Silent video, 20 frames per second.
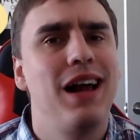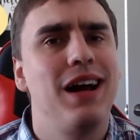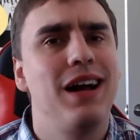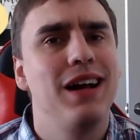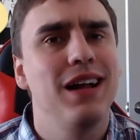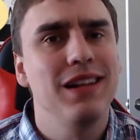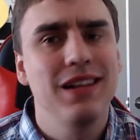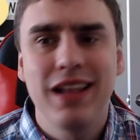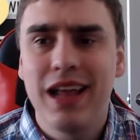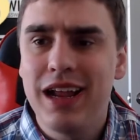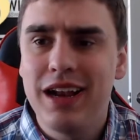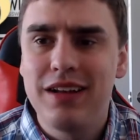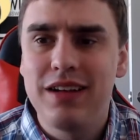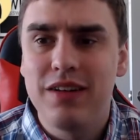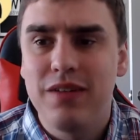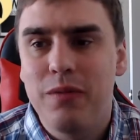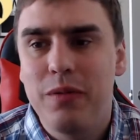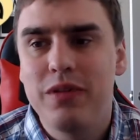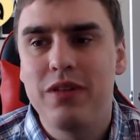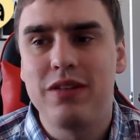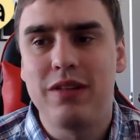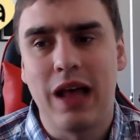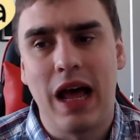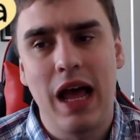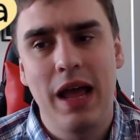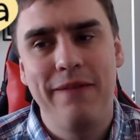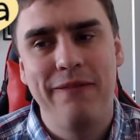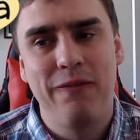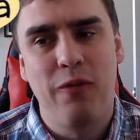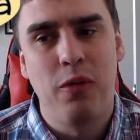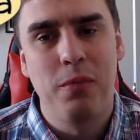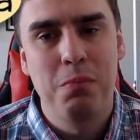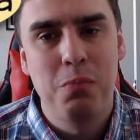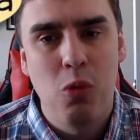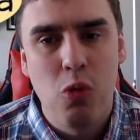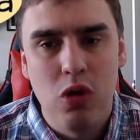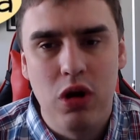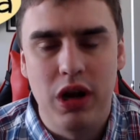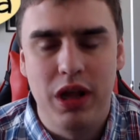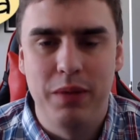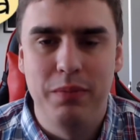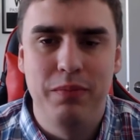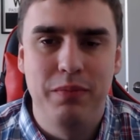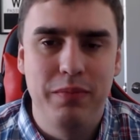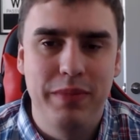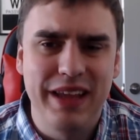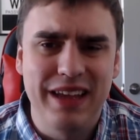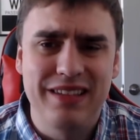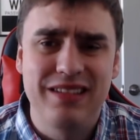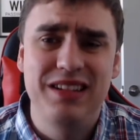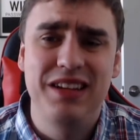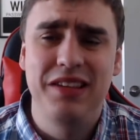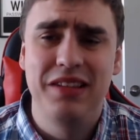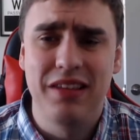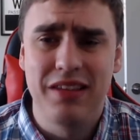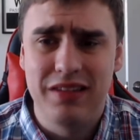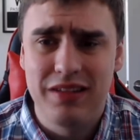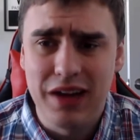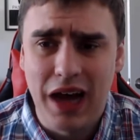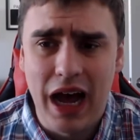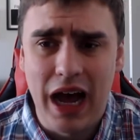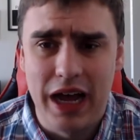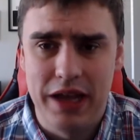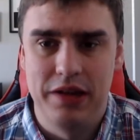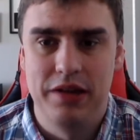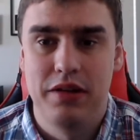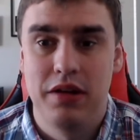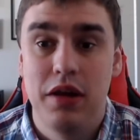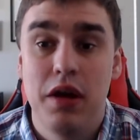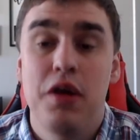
Lent was a time for mourning because Jesus died,